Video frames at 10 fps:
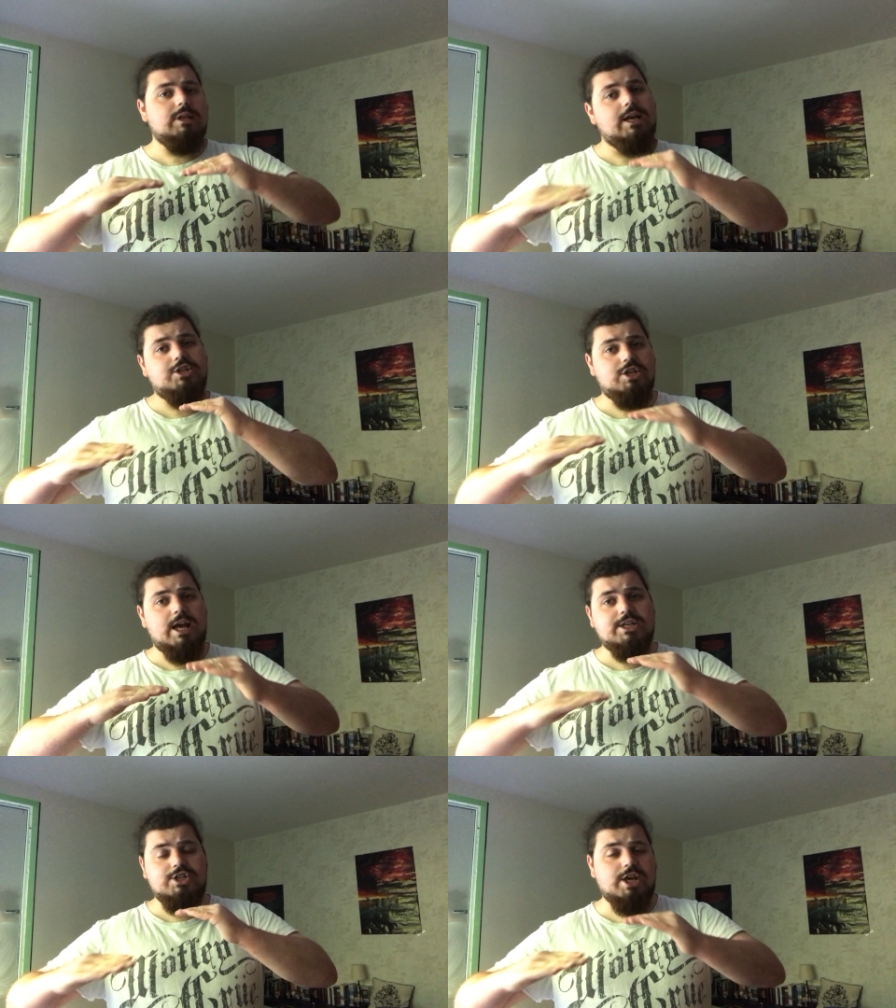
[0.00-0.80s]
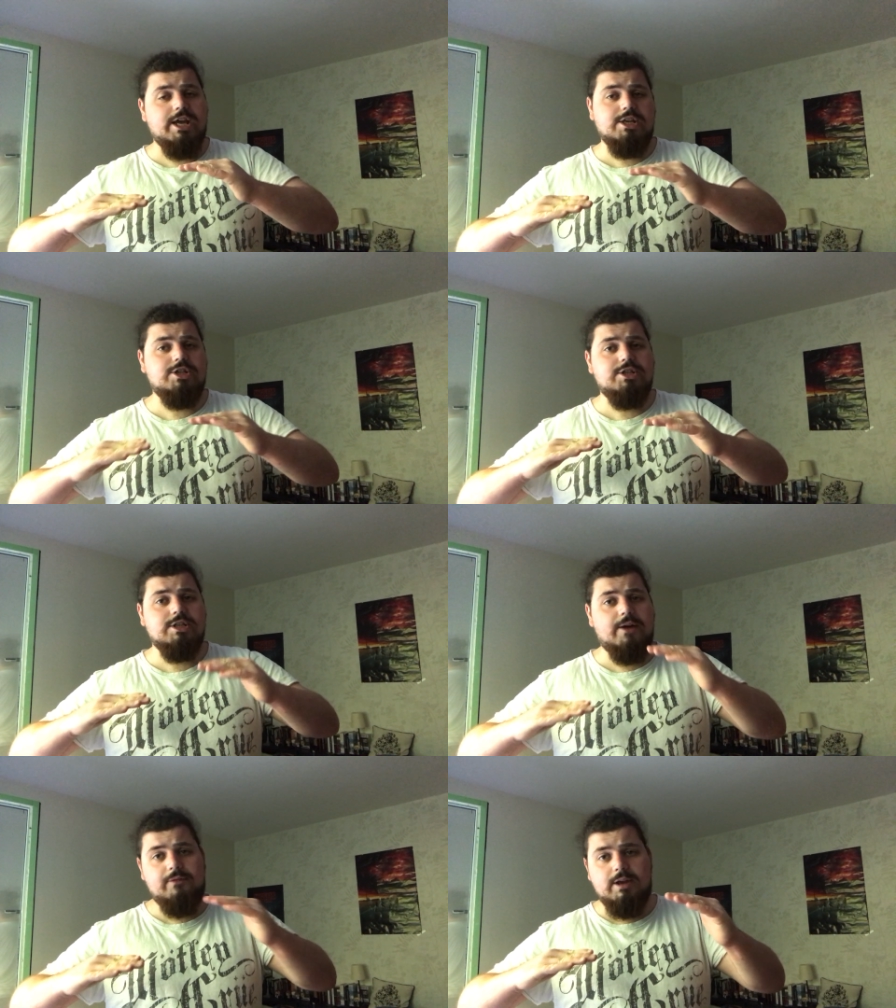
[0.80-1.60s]
like exchange
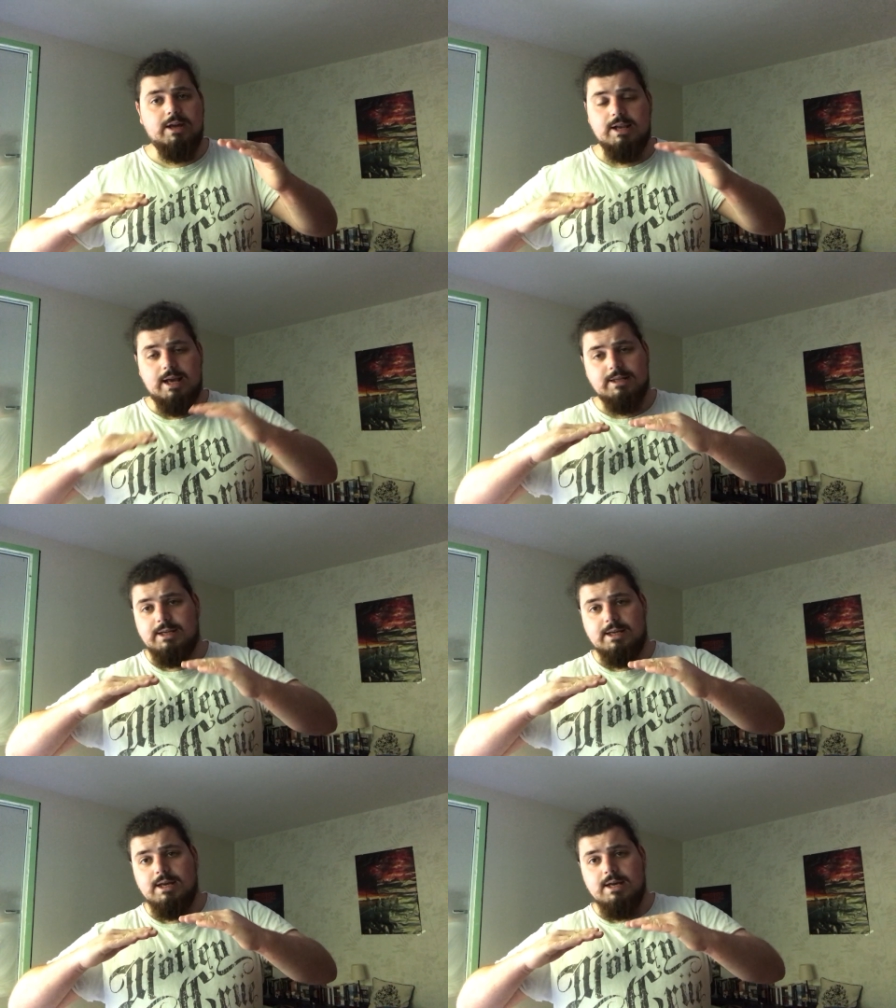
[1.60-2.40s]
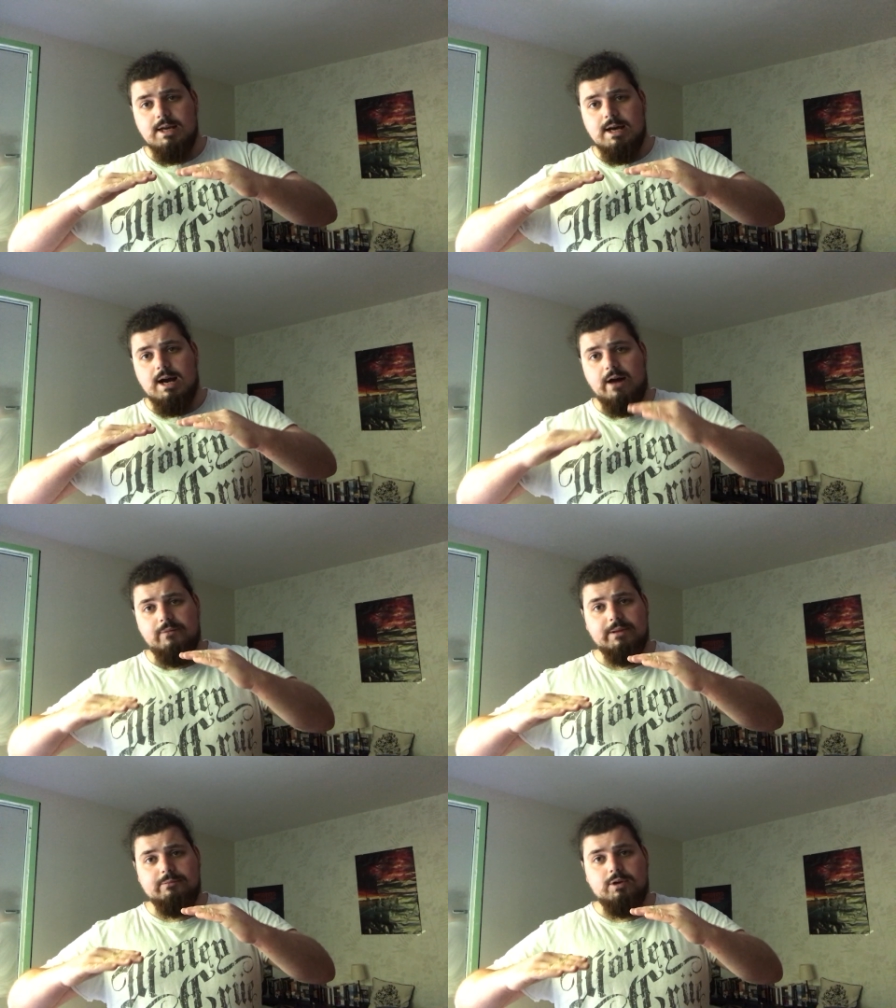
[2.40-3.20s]
definitely like the
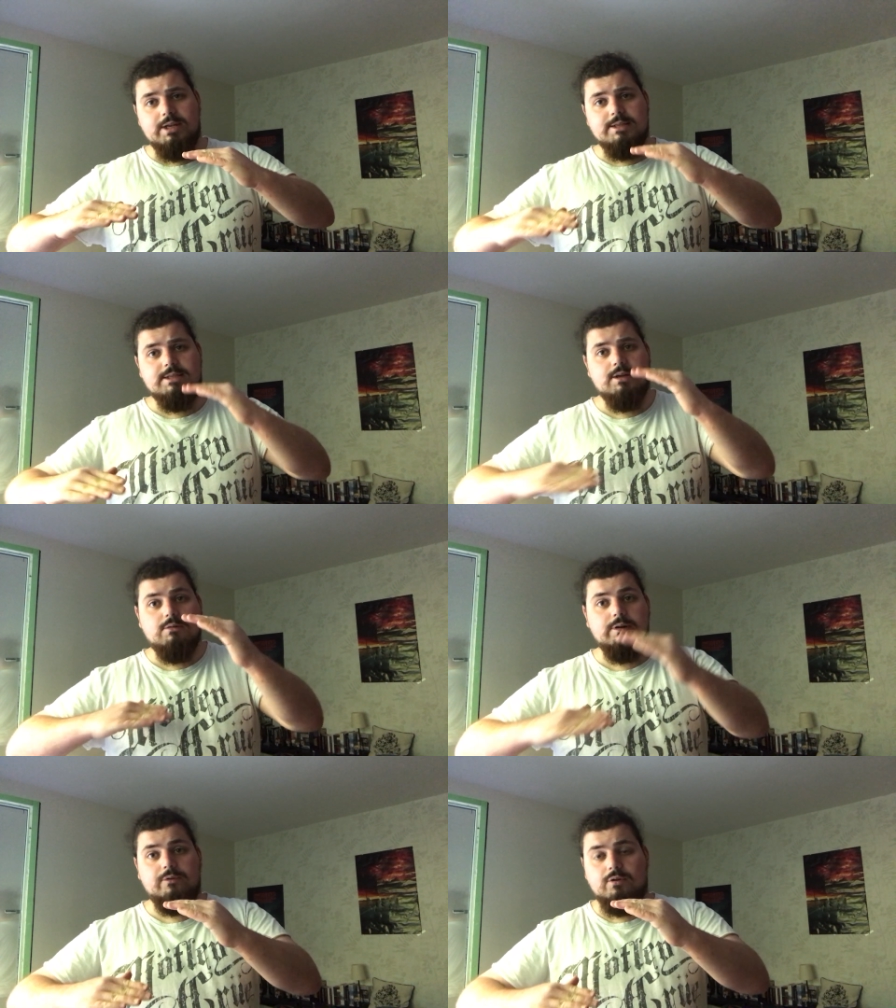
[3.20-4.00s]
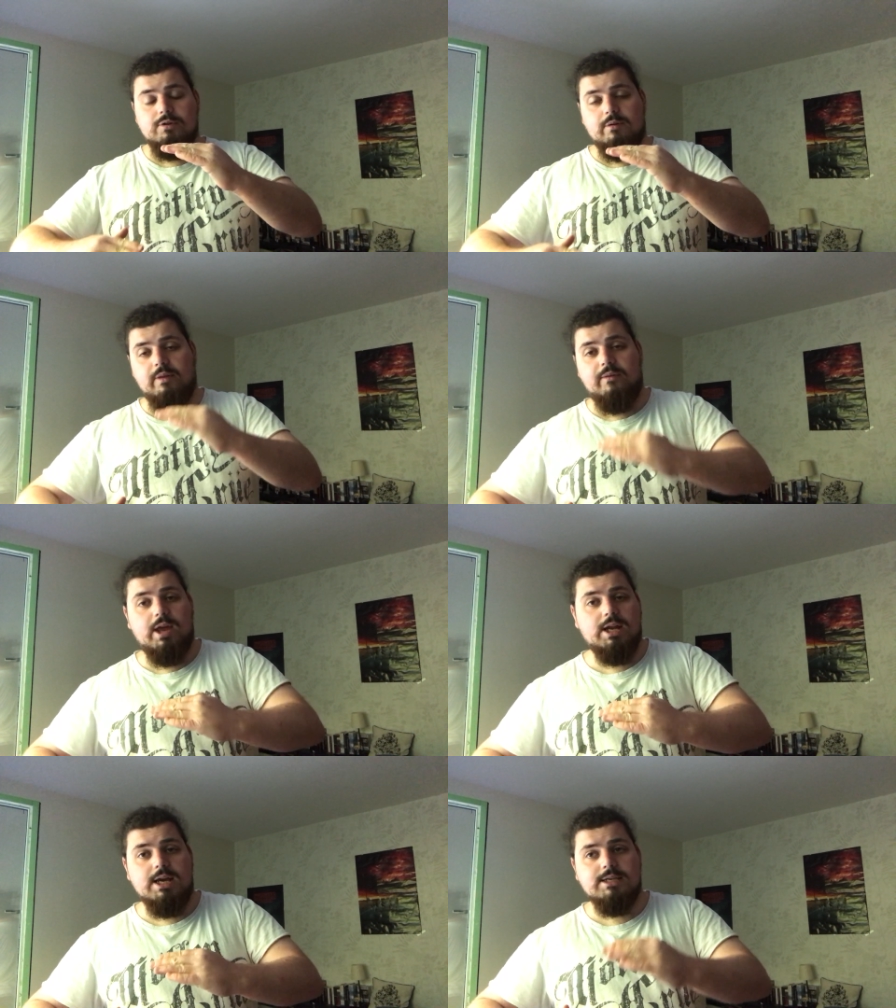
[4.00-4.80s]
Half-Blood Prince with Order of the
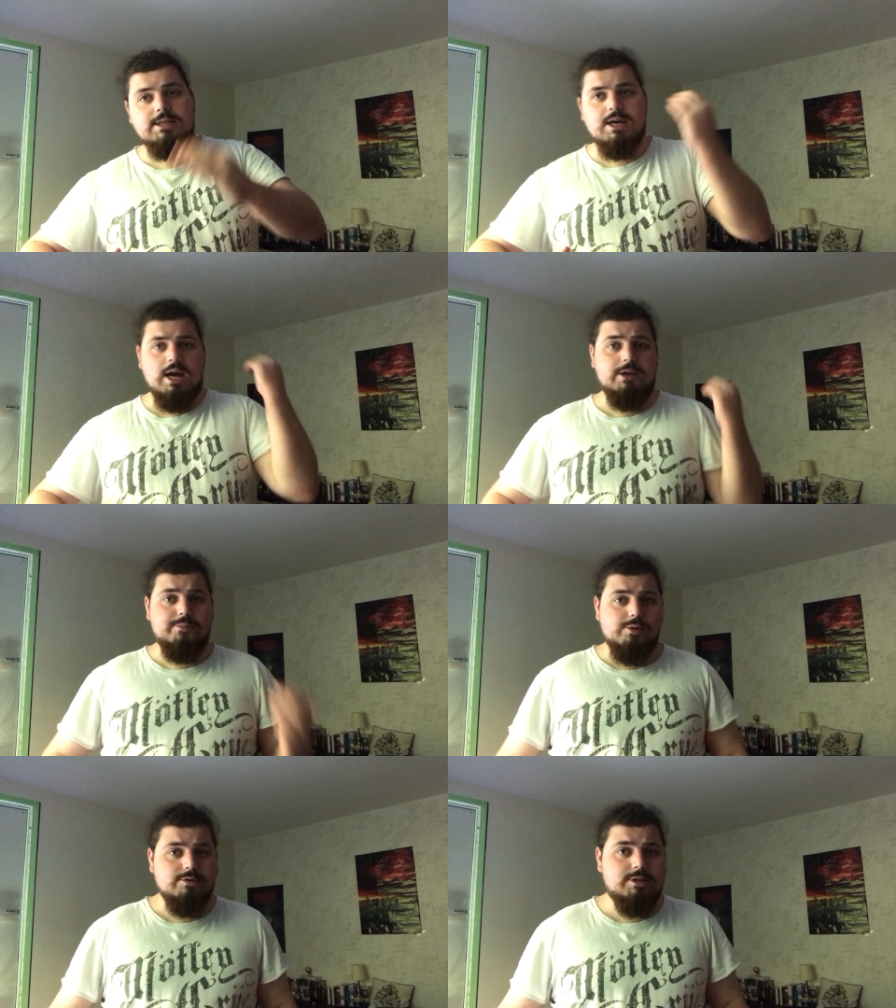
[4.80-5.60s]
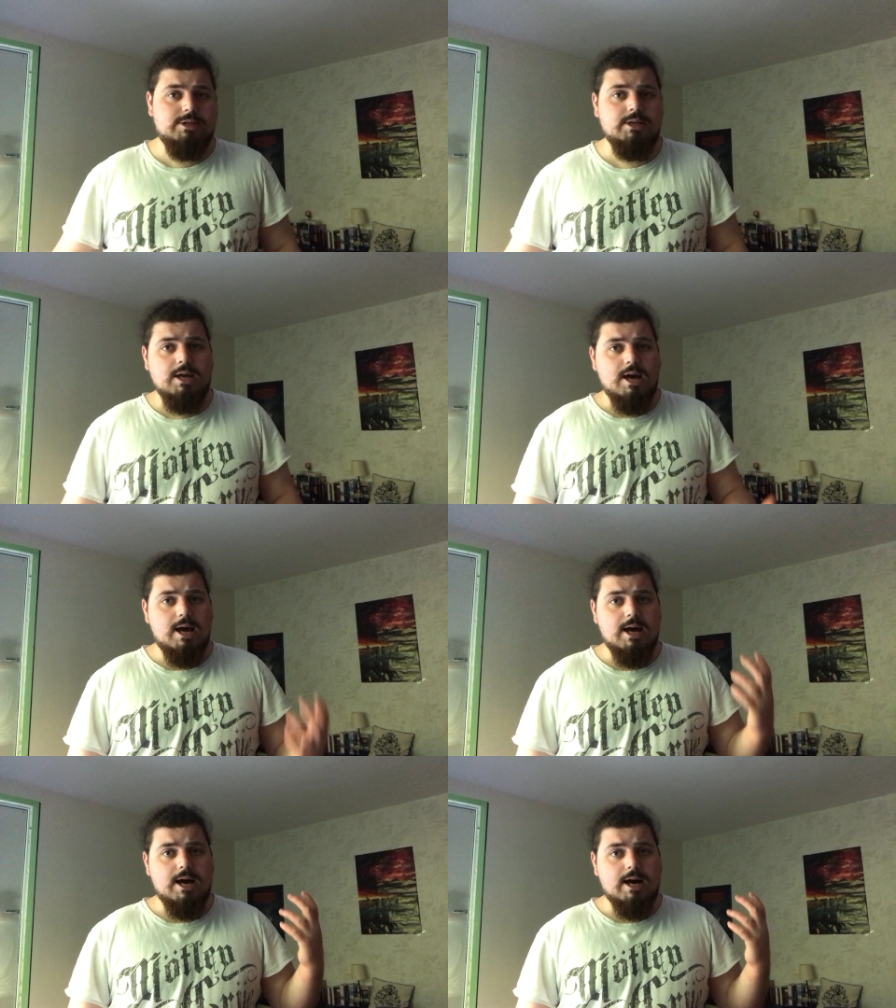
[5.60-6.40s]
Phoenix and put
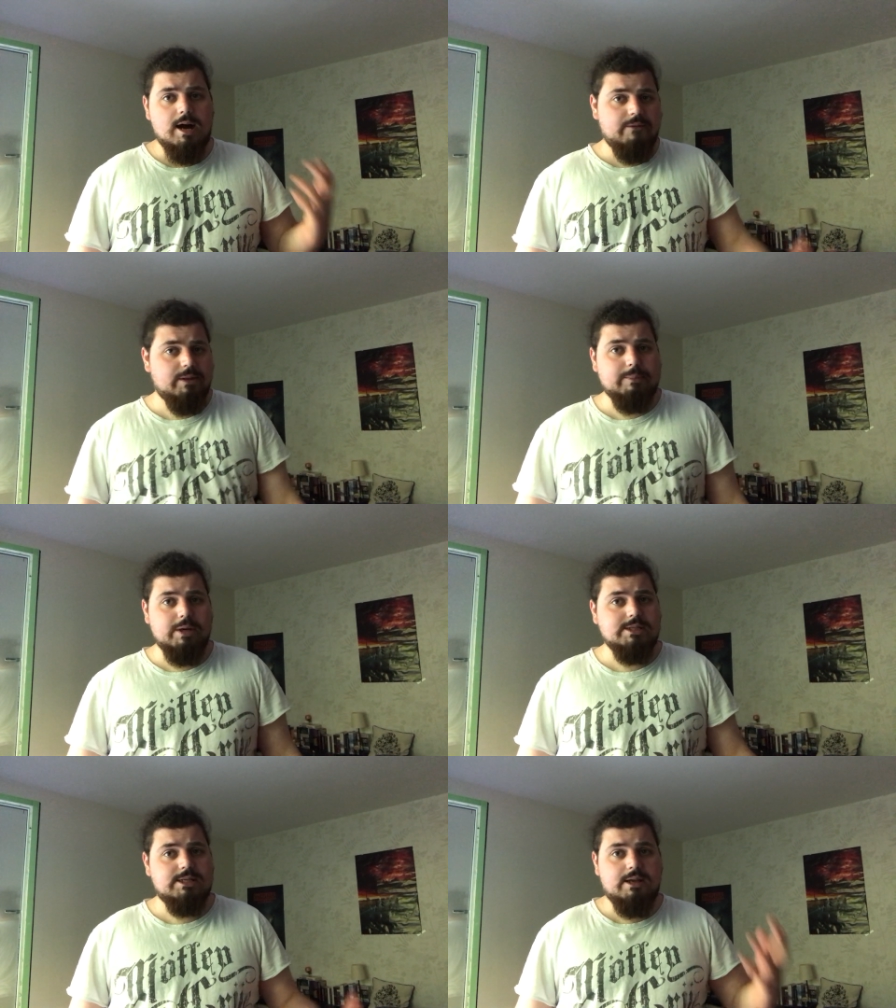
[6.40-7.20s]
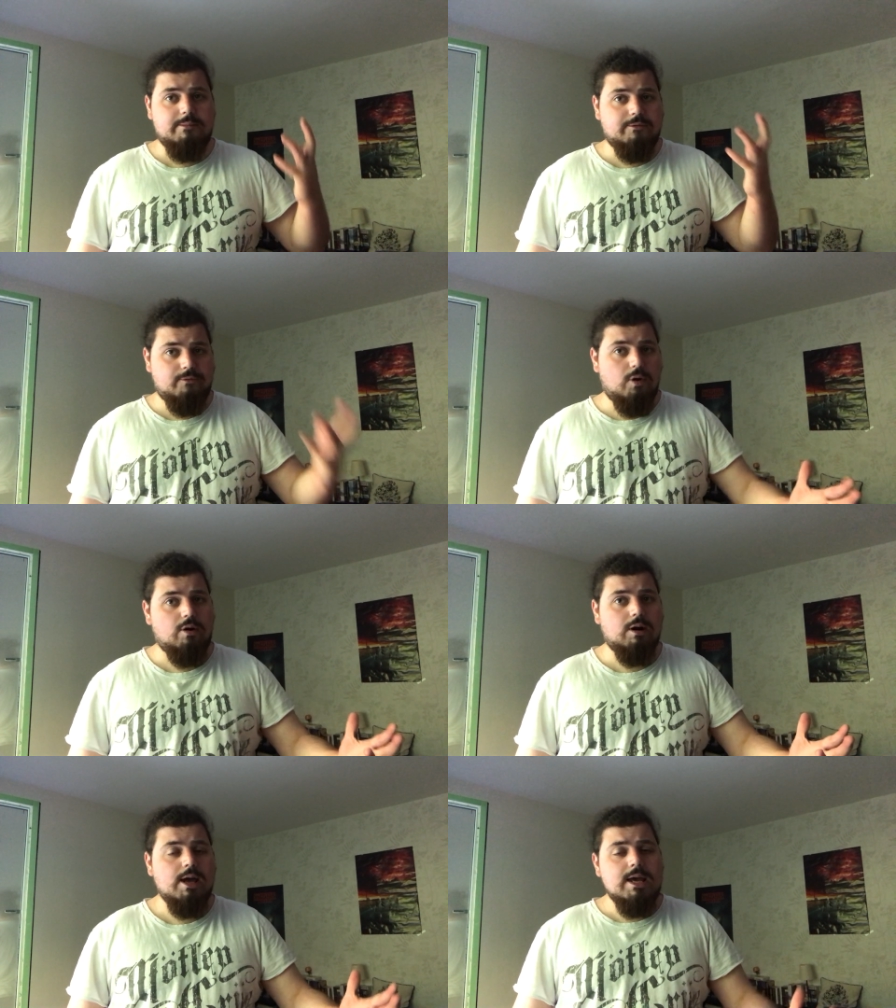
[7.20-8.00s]
Half-Blood Prince at number 4.
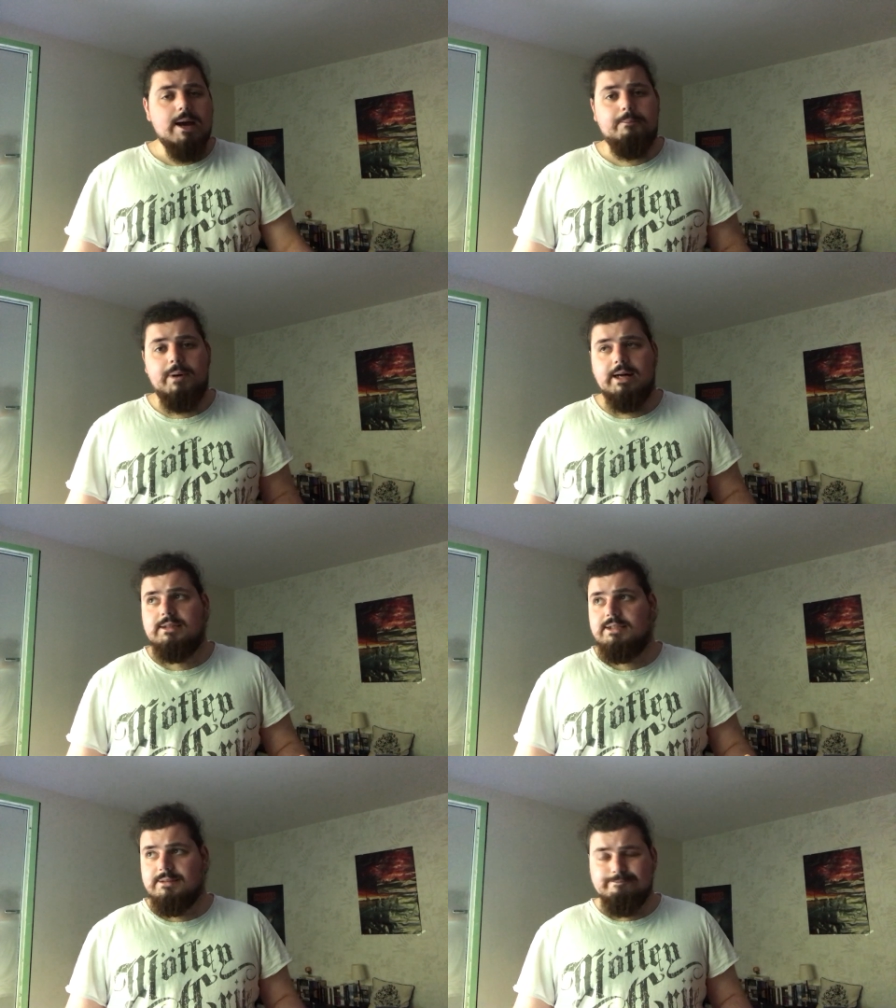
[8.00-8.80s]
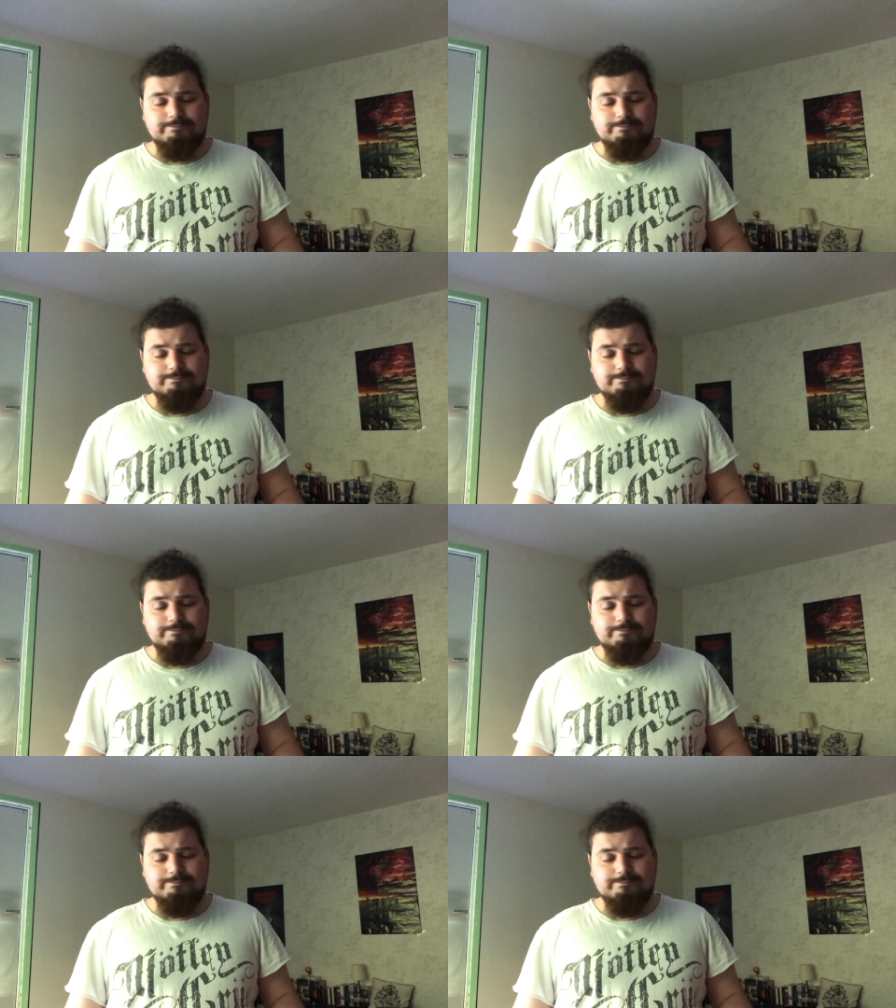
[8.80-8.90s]
But